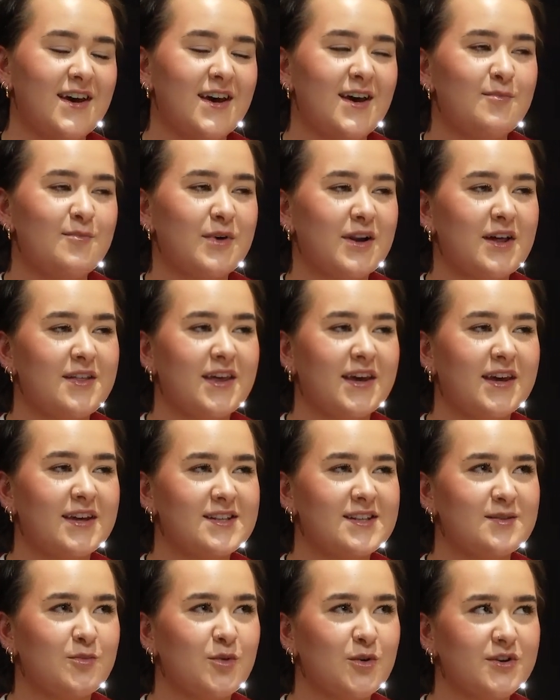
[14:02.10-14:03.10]
But I think
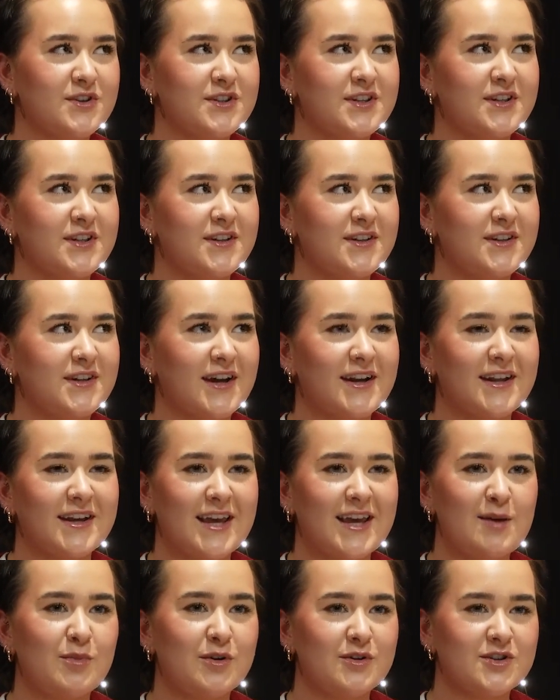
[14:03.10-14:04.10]
it's important to kind of
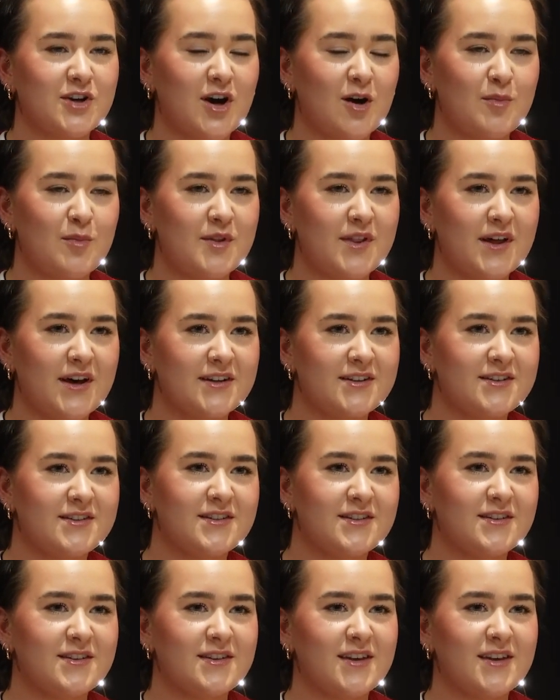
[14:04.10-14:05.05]
keep on top of that,